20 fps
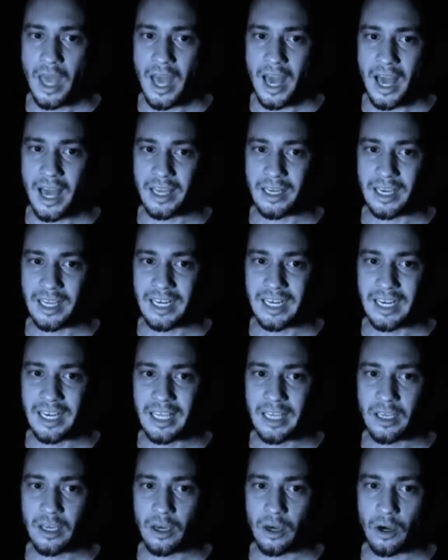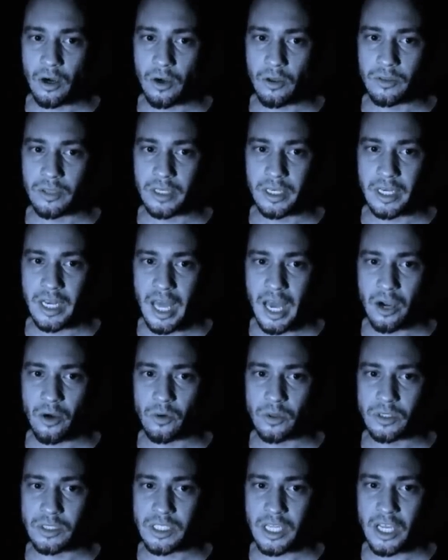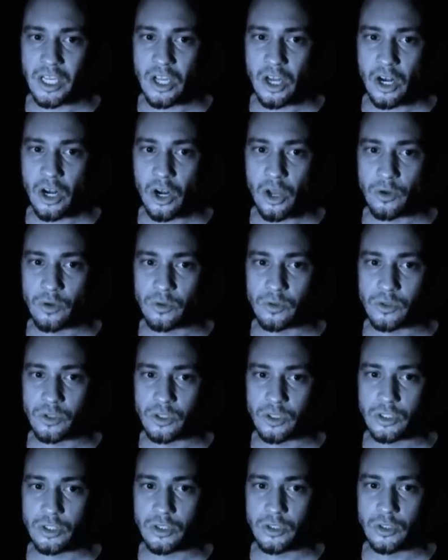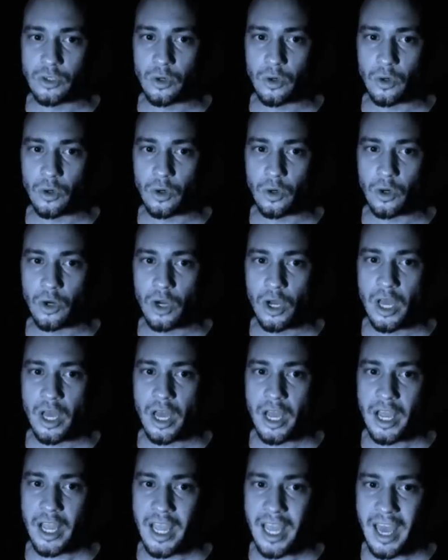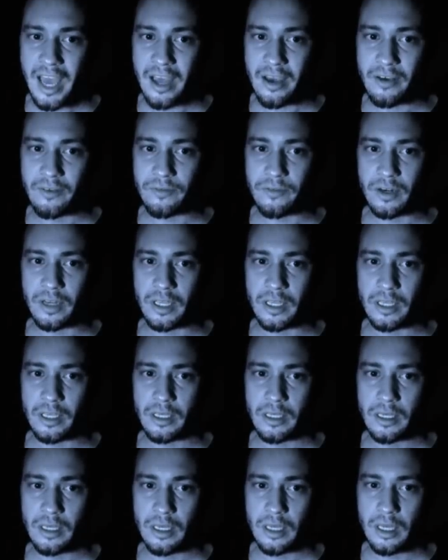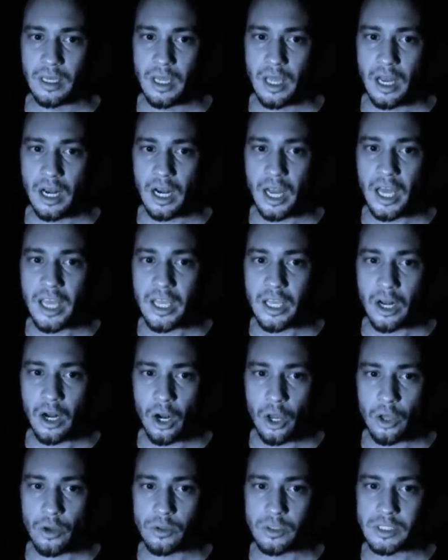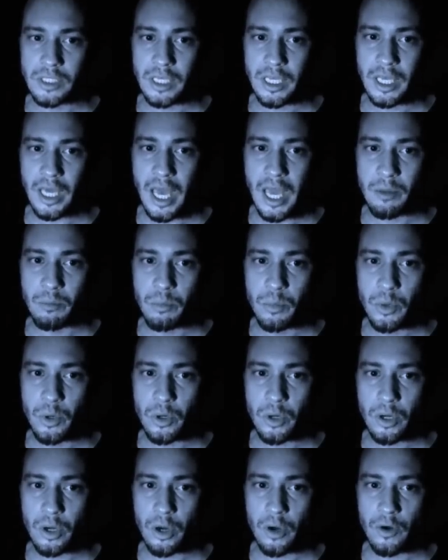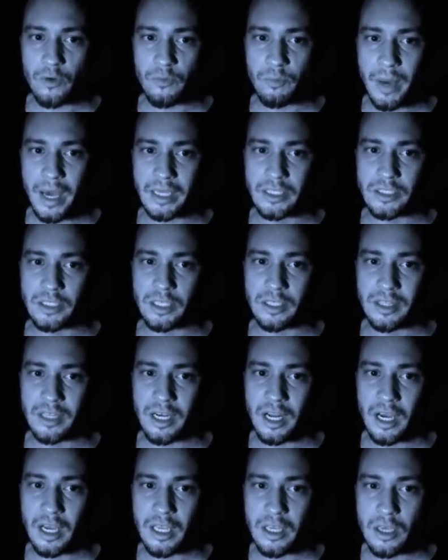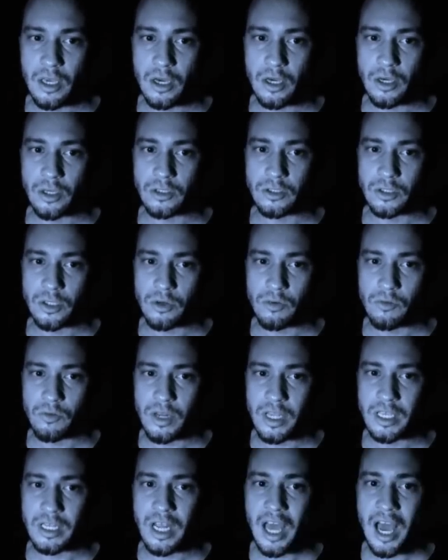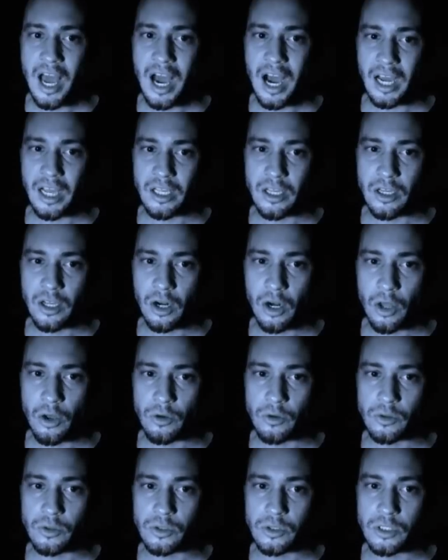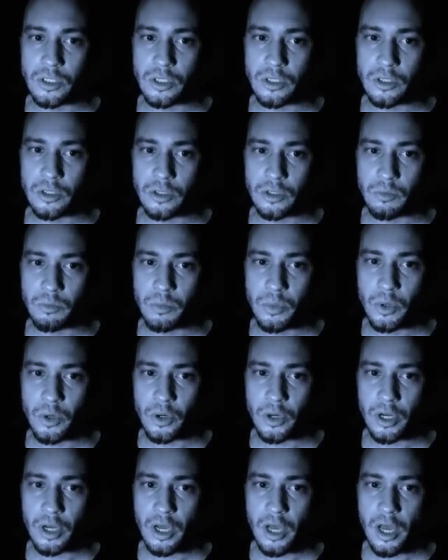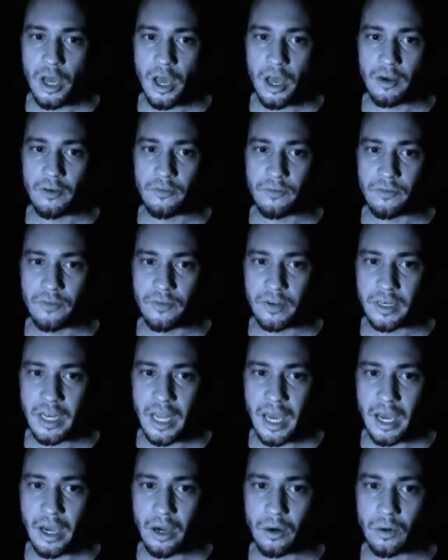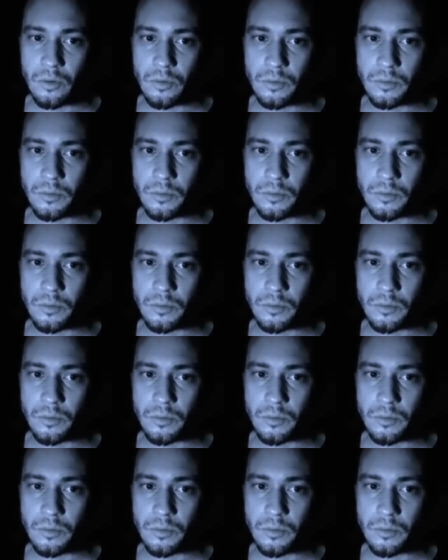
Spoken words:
And I linger on the now as I close the door carefully, like closing a book of magic that I yearn to read. I close the book for now.